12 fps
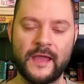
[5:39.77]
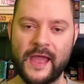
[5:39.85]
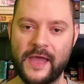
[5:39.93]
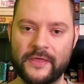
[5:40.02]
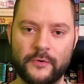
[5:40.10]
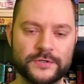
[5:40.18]

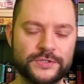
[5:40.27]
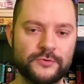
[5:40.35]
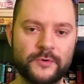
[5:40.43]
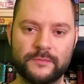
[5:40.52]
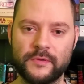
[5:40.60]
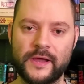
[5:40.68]
and they were
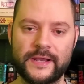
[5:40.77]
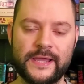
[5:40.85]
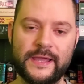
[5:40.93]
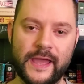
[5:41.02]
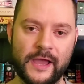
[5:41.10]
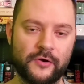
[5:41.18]
super
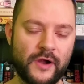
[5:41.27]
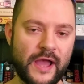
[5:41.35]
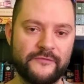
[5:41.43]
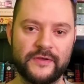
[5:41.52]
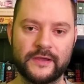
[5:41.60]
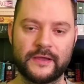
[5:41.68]
bloody and
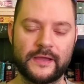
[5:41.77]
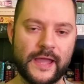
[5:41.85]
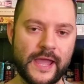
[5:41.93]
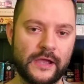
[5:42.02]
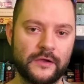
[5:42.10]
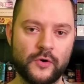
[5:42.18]
graphic
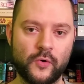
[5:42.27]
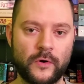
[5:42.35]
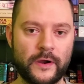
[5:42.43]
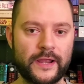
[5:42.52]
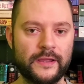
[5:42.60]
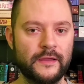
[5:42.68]
and
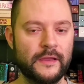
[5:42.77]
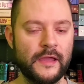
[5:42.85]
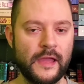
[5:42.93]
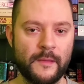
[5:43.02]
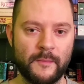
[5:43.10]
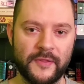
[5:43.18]
gory,
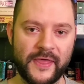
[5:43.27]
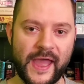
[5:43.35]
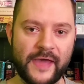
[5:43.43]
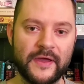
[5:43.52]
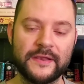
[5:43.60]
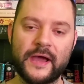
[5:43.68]
but they
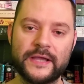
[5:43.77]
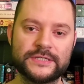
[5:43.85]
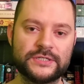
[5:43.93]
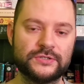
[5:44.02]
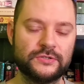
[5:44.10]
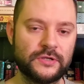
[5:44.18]
had that
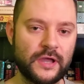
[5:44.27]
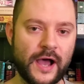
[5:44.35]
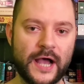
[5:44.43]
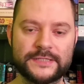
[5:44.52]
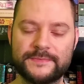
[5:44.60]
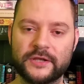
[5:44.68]
nice
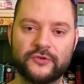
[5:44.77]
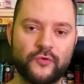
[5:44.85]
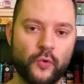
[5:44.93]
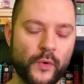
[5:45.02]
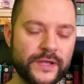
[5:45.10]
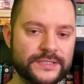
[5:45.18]
cosmic
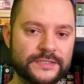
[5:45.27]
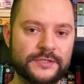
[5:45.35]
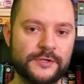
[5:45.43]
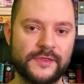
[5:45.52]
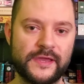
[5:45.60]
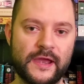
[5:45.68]
twist
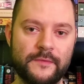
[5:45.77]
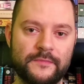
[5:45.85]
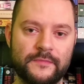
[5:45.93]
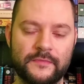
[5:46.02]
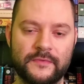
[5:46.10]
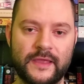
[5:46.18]
to
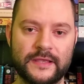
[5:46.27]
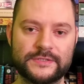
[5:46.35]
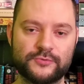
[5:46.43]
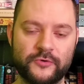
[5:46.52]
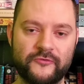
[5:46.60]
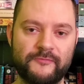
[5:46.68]
them that
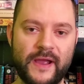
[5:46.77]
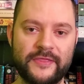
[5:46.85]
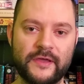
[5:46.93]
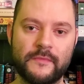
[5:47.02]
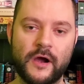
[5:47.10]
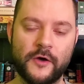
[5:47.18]
sort of made
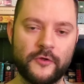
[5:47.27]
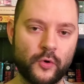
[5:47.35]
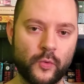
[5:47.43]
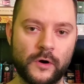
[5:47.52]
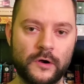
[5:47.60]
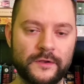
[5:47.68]
them
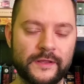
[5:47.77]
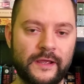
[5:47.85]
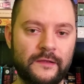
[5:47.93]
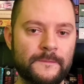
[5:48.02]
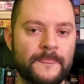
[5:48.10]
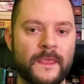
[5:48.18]
otherworldly.